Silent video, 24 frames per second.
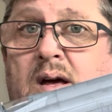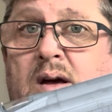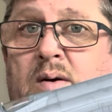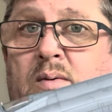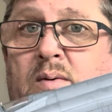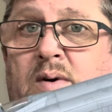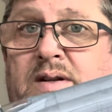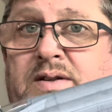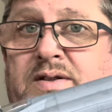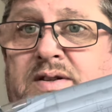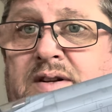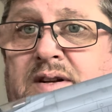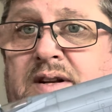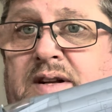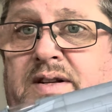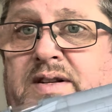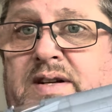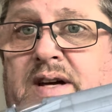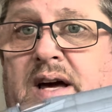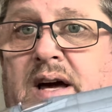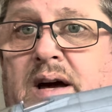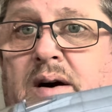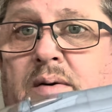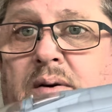ones on the
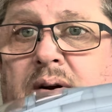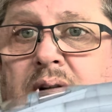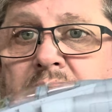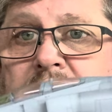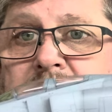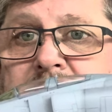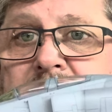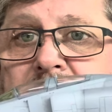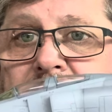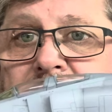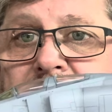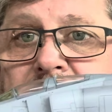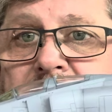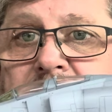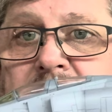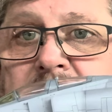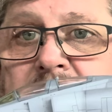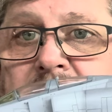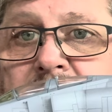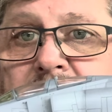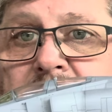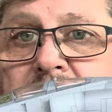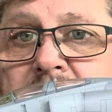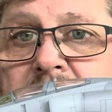tail, and I definitely
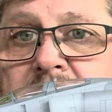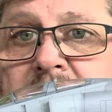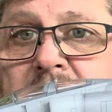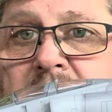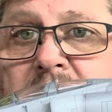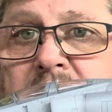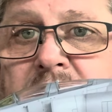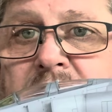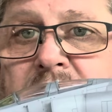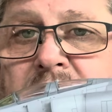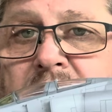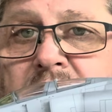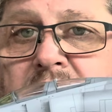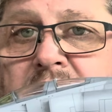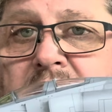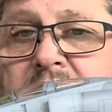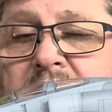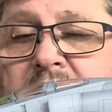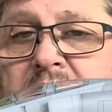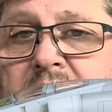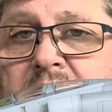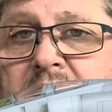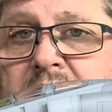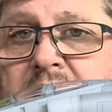didn't think it had 3
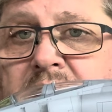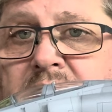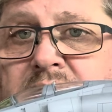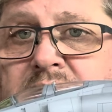down here.